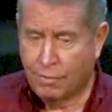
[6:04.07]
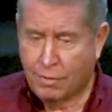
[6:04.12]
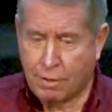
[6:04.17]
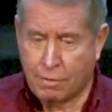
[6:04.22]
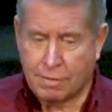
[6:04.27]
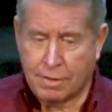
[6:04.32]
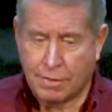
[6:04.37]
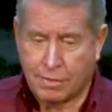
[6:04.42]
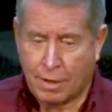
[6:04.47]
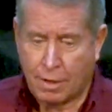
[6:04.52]
They
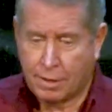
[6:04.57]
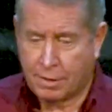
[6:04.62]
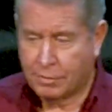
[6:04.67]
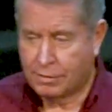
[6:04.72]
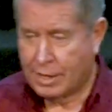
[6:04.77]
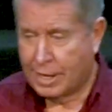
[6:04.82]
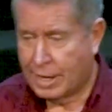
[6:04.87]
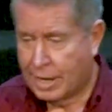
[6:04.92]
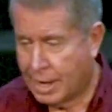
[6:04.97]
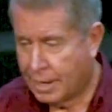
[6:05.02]
send
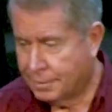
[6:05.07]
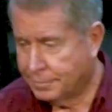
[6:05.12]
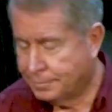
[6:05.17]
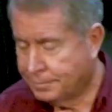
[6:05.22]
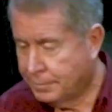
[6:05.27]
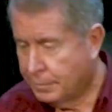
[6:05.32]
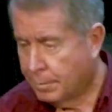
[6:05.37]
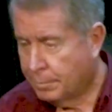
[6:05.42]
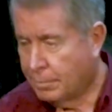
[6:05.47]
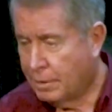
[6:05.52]
that out.
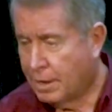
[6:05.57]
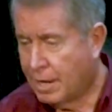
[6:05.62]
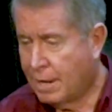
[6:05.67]
But